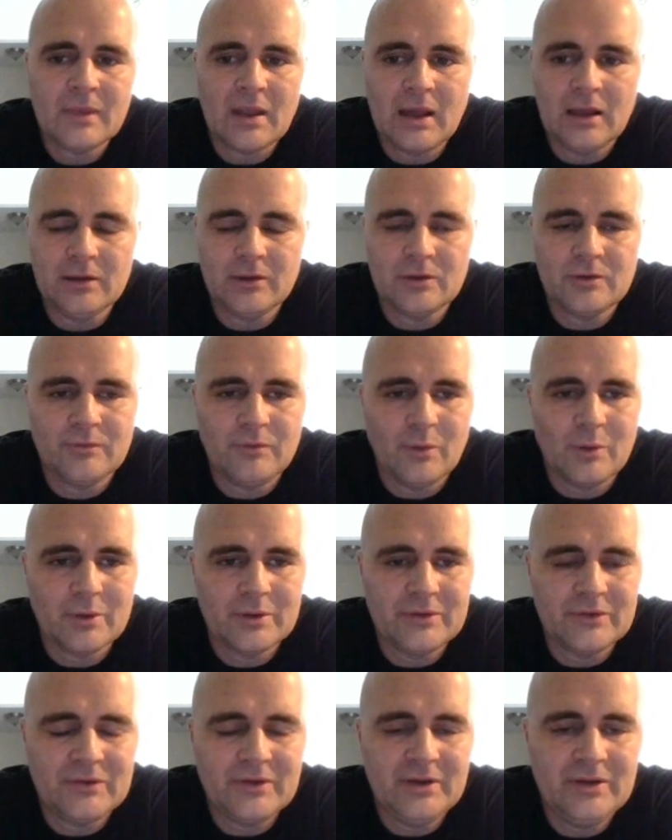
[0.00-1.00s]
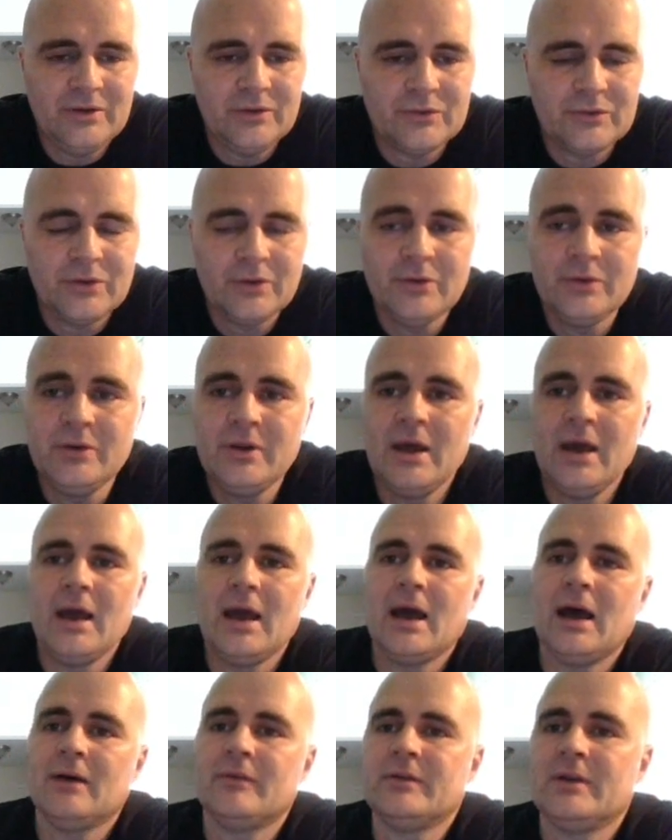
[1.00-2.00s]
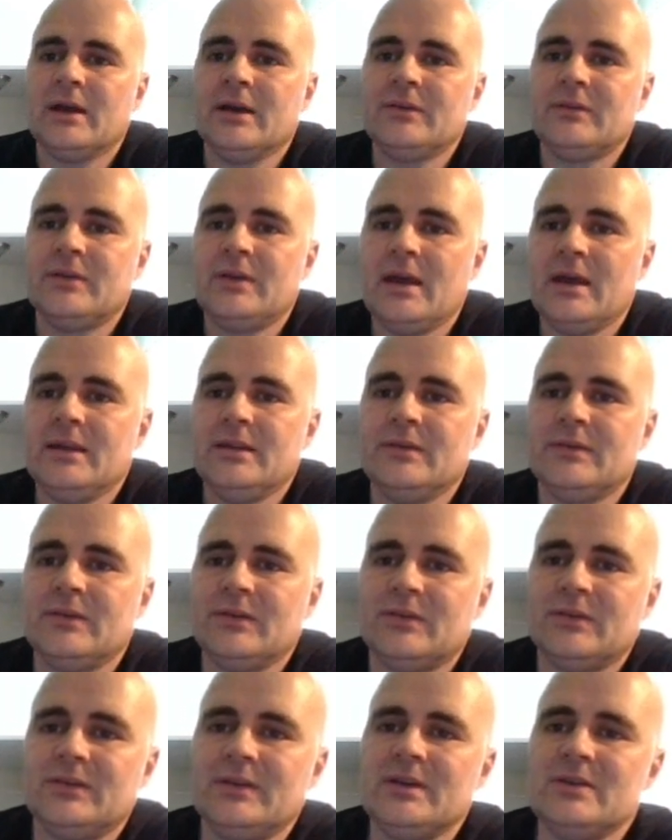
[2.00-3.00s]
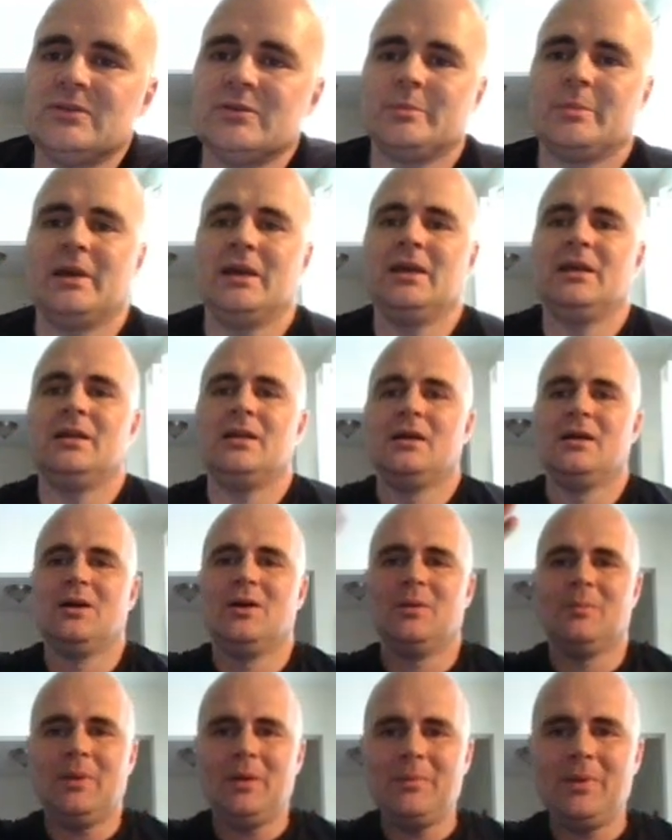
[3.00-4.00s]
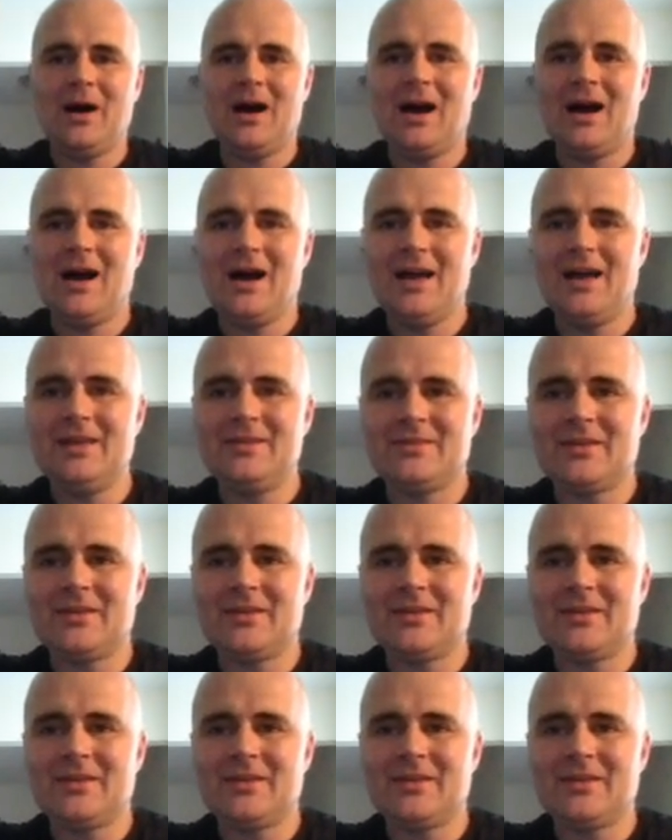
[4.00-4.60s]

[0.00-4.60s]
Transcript: I look forward to seeing you soon. Have a nice day. This is Teacher Ben. Bye bye.